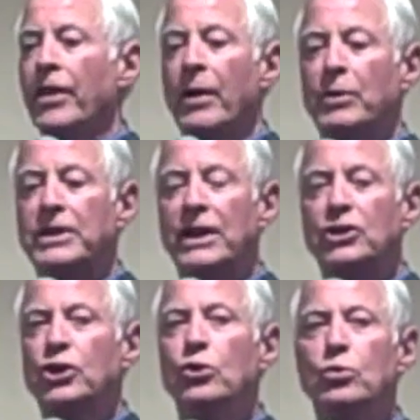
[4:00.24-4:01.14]
They would take
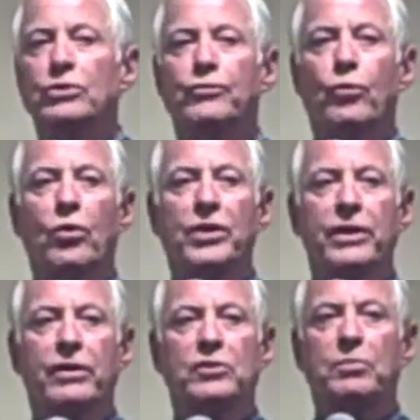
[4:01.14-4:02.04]
2 to 4
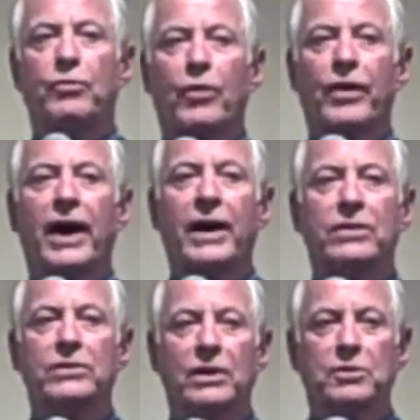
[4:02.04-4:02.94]
years before they hired
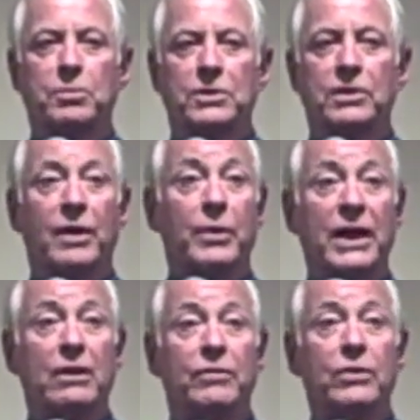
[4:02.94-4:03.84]
a salesperson. They would
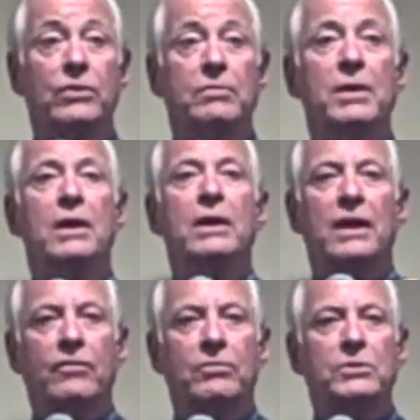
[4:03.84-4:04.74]
interview them,
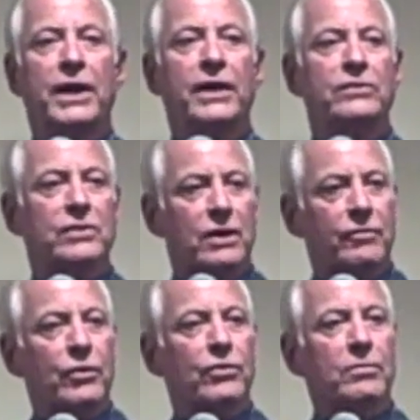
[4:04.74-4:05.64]
give them tests,
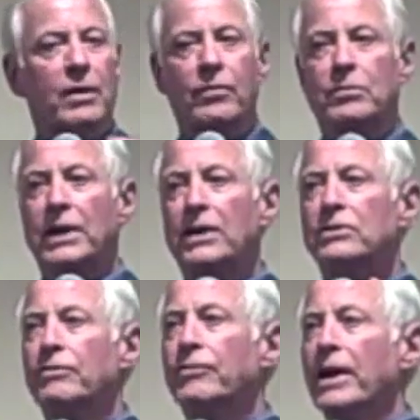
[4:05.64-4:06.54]
interview them, give them
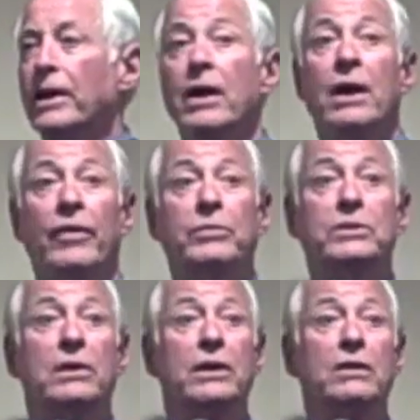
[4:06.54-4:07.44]
tests, and finally, they would
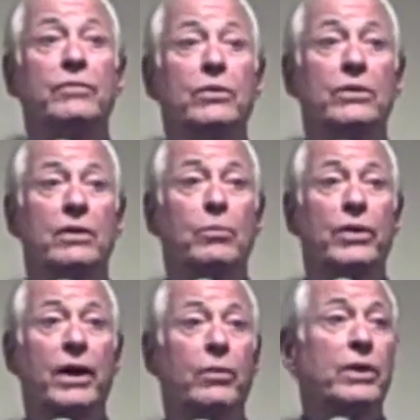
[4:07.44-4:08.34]
start interviewing them
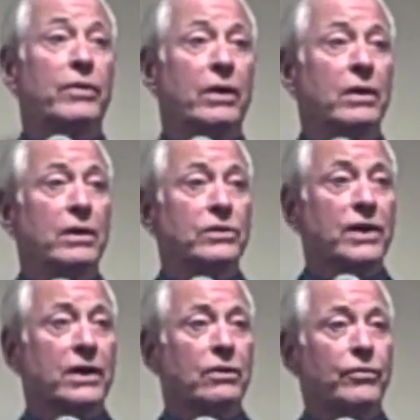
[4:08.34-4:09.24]
when they were in their
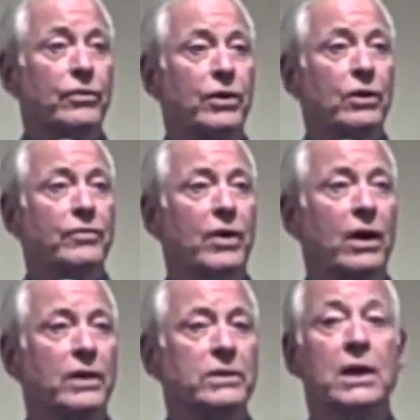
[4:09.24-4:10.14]
2nd or 3rd year of
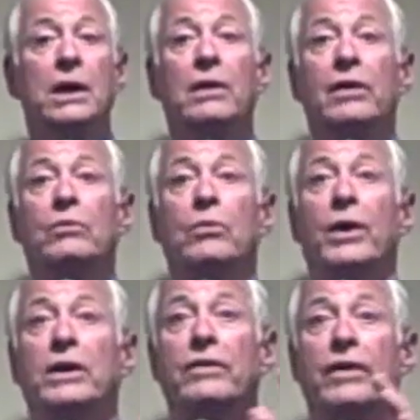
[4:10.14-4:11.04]
college. They would
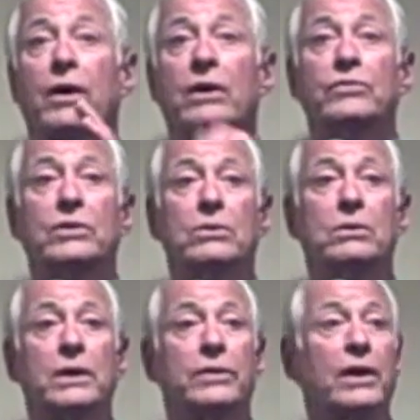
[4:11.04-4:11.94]
wait until they got out of
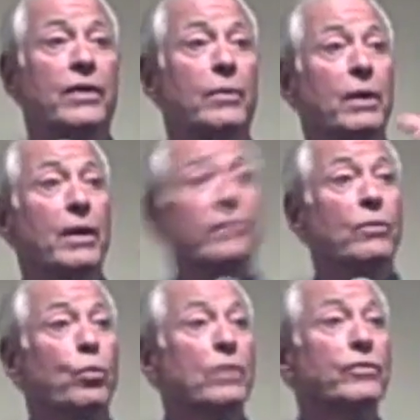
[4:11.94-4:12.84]
school, and then they
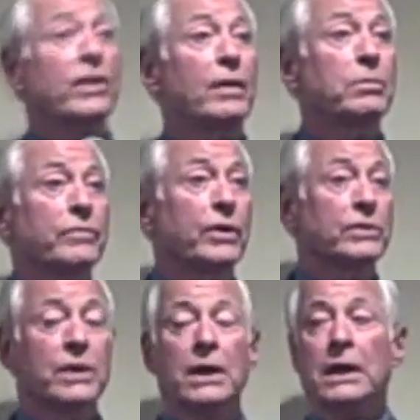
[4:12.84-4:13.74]
would work for a couple of
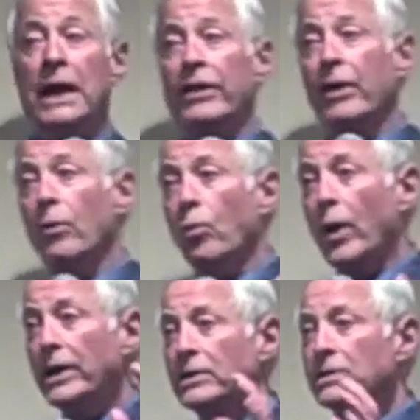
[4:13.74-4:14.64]
years. And they would
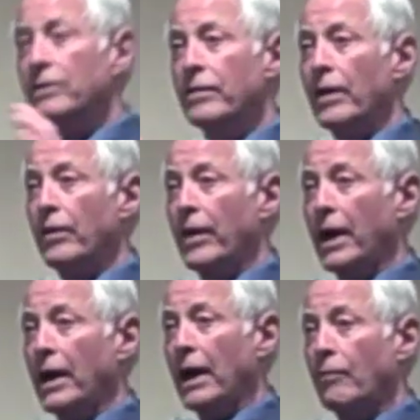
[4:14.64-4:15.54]
wait until
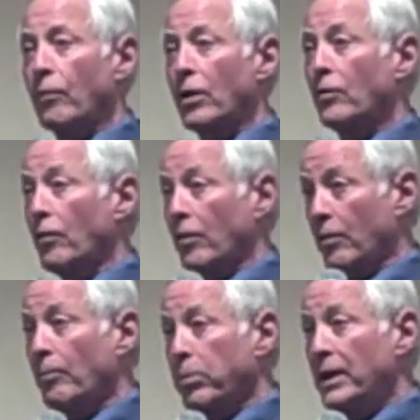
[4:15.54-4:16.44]
they were
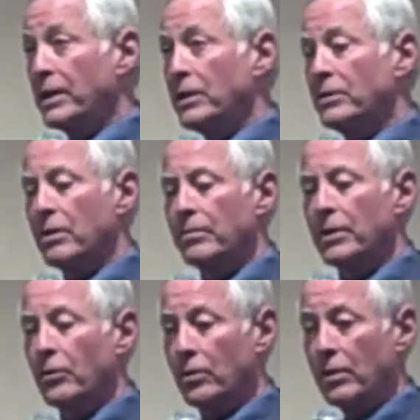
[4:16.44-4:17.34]
completely
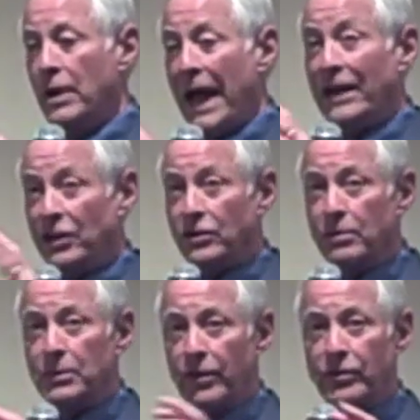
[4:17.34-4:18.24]
determined, or had
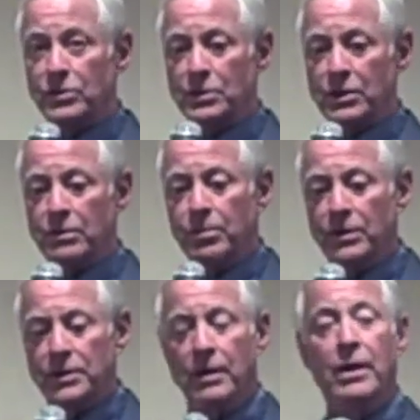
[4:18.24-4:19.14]
determined that this was a good
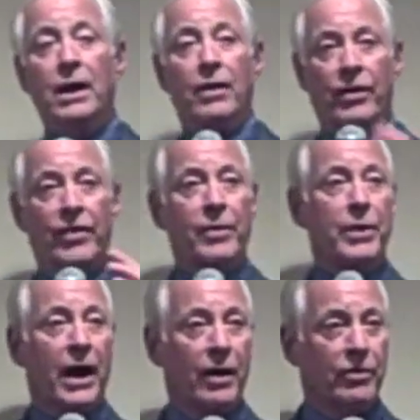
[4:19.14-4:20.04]
person. Then they would
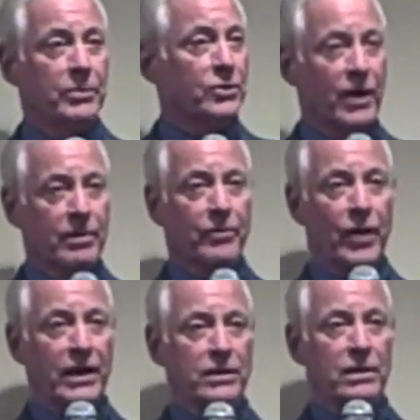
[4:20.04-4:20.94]
hire them and train them for
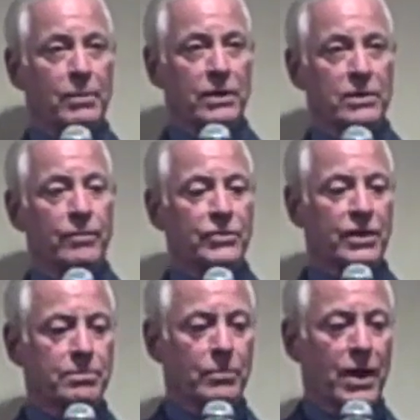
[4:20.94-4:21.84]
18 months,
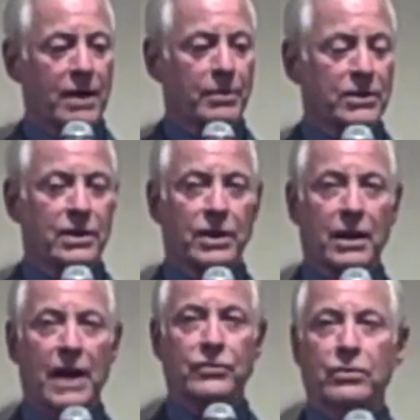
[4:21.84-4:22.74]
9 months in the
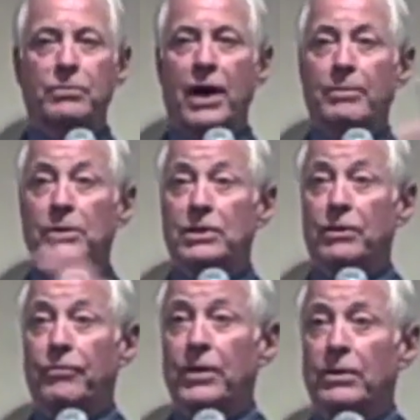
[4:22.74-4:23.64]
classroom, 9 months in
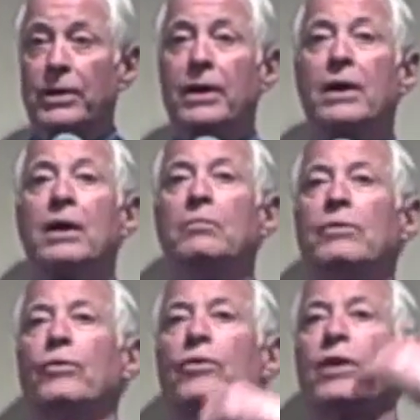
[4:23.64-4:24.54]
the field,
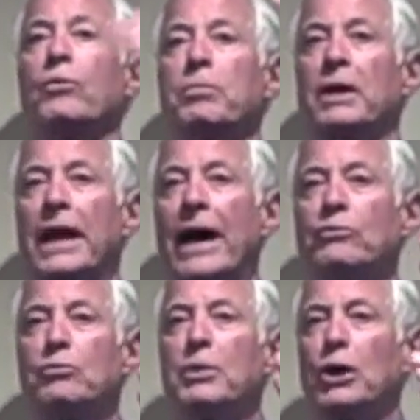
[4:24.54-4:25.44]
before they would be allowed
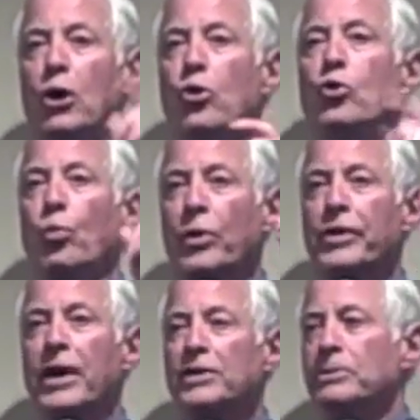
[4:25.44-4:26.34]
to be alone with a
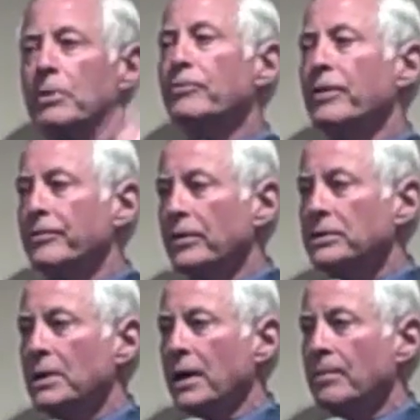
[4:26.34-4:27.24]
customer for the
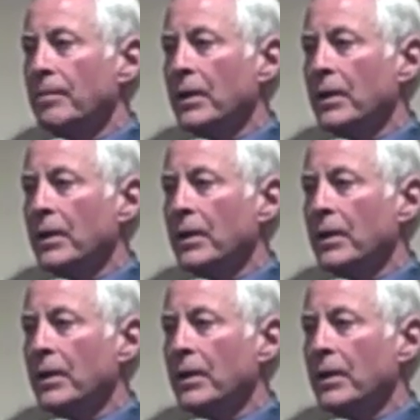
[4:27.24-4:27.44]
first time.